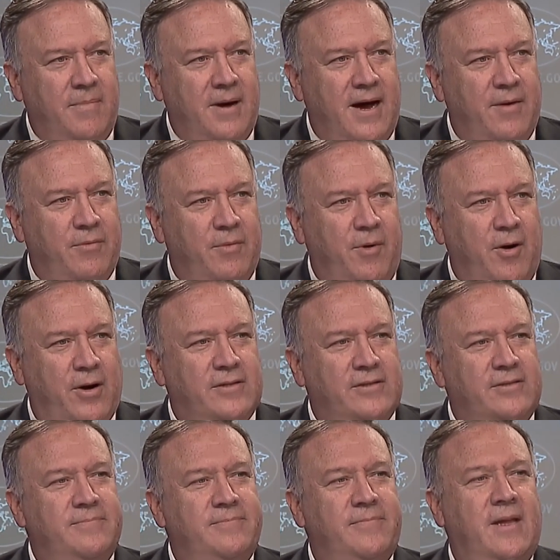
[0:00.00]
my
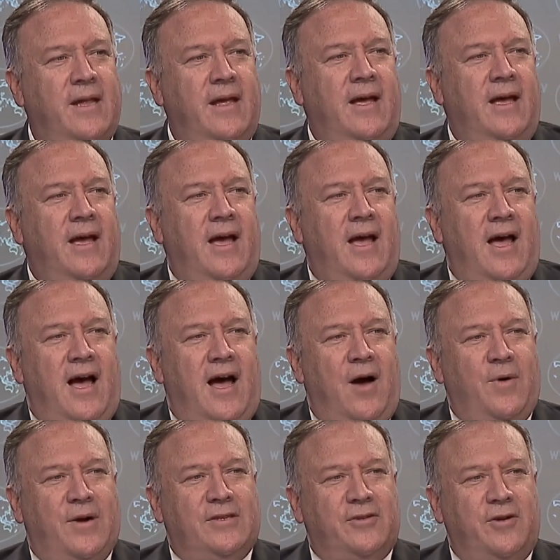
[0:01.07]
remarks, I
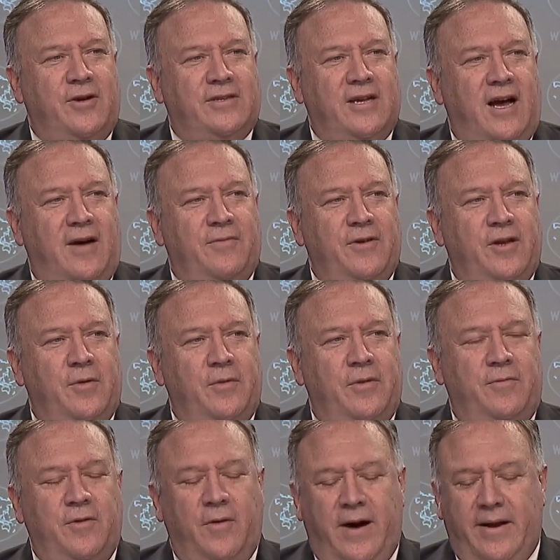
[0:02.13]
want to start, as I often do, with a
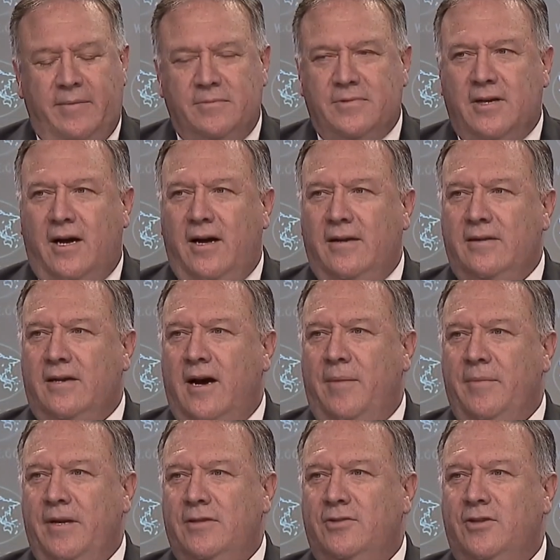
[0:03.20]
few items on
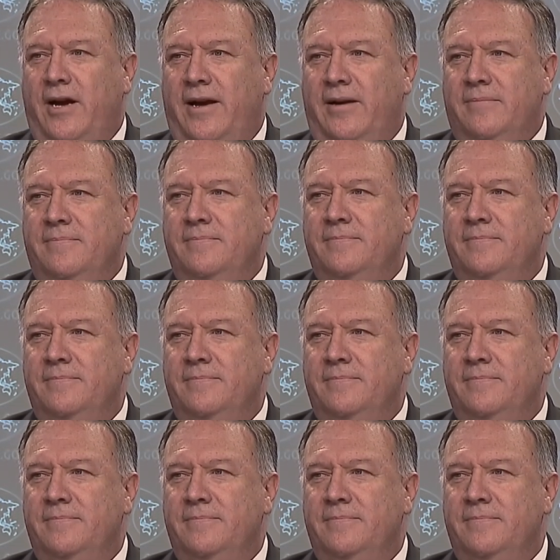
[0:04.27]
Communist China.